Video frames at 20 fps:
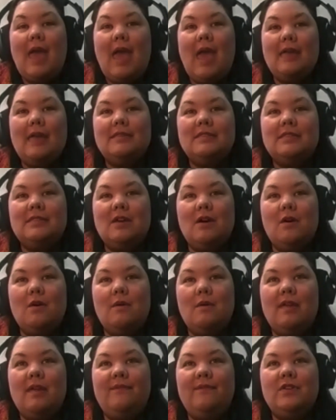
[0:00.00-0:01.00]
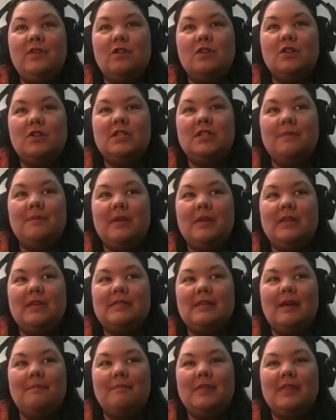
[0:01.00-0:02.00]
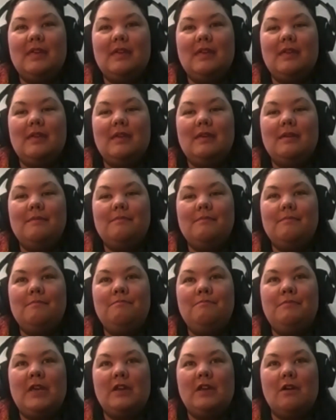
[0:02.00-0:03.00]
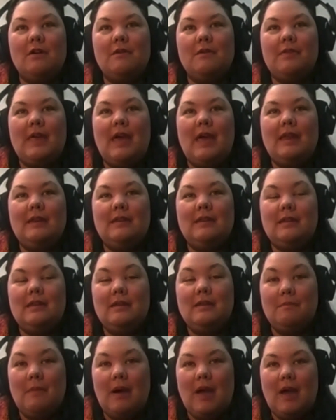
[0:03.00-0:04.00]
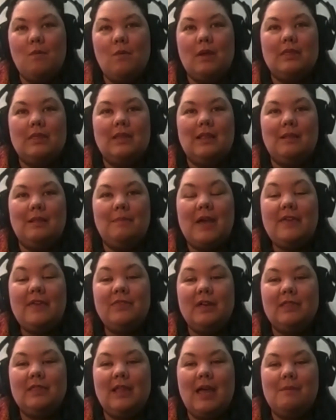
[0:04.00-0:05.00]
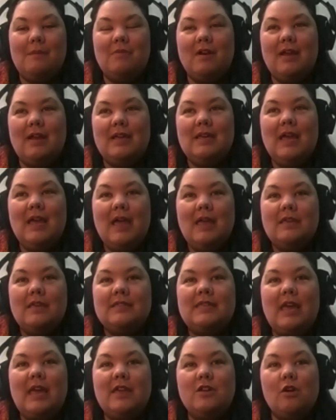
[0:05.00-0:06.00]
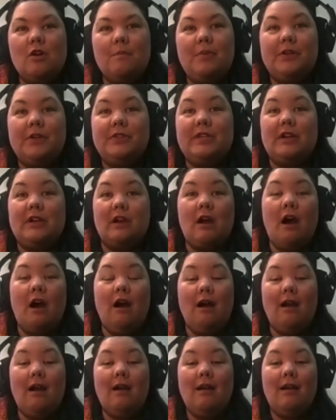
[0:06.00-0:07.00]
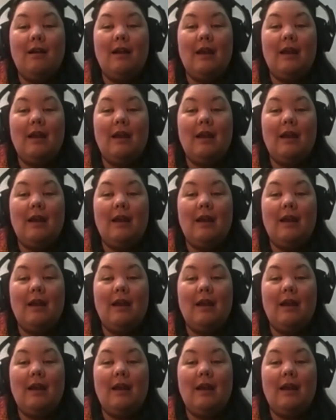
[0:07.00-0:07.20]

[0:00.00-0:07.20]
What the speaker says: And so if you're shipping something bigger than my one little Python library, say you're building a car,